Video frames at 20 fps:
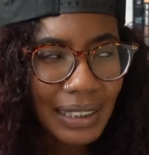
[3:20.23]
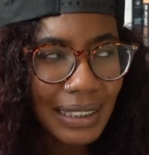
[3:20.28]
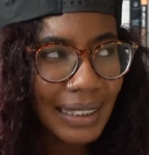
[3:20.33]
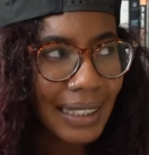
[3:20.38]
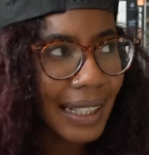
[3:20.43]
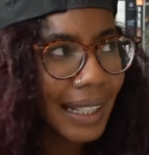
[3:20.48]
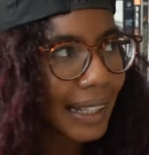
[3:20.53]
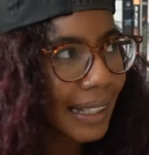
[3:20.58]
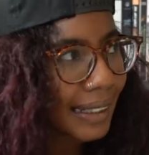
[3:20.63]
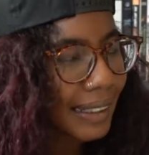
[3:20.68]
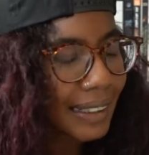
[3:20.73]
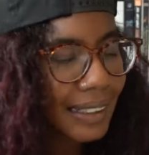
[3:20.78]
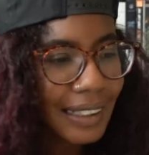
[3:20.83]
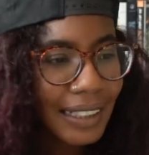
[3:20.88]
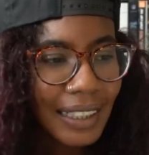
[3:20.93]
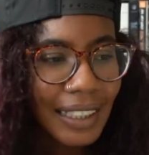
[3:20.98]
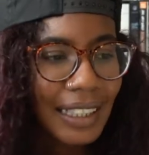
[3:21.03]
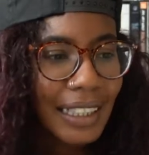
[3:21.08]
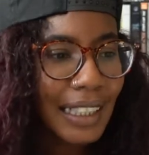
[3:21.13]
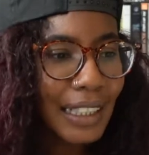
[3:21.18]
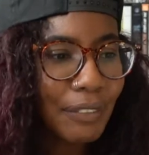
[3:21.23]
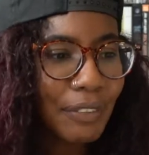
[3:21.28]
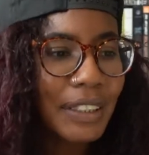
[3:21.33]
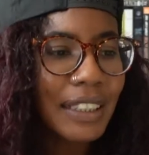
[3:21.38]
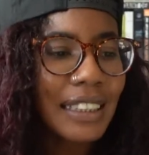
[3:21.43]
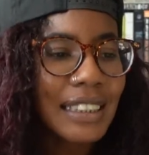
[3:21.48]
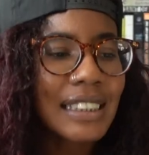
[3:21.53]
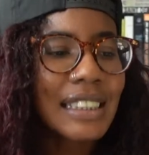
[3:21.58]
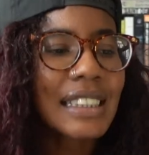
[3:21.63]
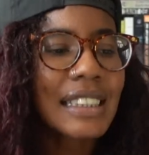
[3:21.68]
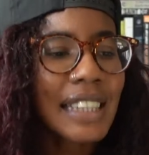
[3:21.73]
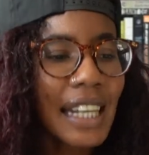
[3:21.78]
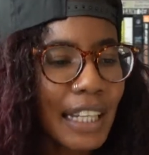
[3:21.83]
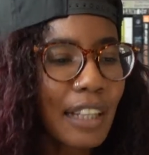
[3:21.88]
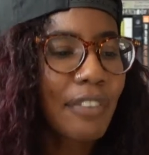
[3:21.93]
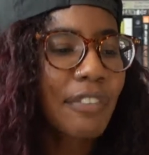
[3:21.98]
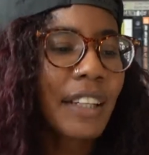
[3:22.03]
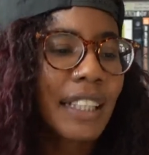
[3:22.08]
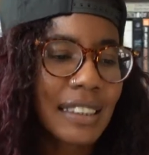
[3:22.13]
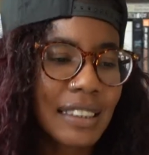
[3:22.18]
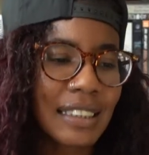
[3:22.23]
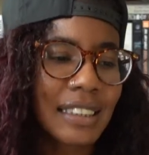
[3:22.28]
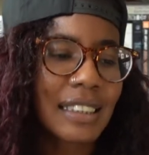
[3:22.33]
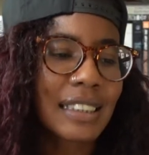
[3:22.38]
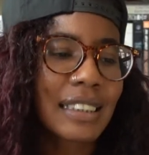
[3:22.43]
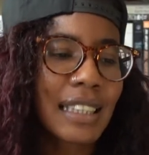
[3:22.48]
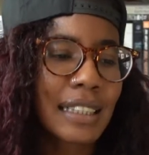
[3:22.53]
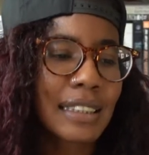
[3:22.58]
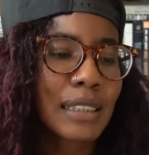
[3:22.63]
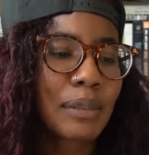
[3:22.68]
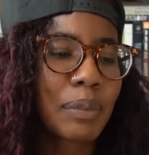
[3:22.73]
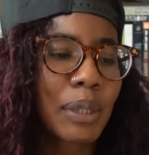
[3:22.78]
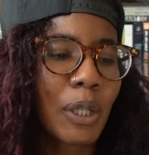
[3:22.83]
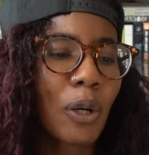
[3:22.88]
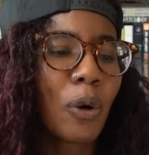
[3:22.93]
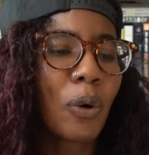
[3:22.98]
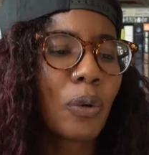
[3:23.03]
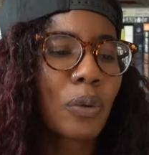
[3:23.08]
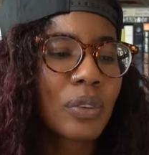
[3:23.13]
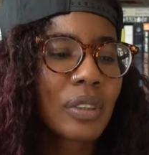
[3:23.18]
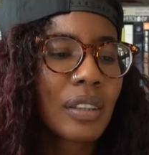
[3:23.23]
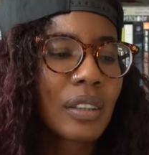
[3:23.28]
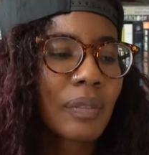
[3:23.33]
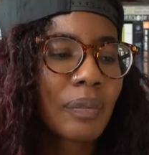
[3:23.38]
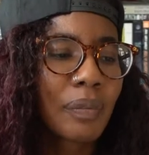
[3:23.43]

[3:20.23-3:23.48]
God, even the stank face is a sight to behold.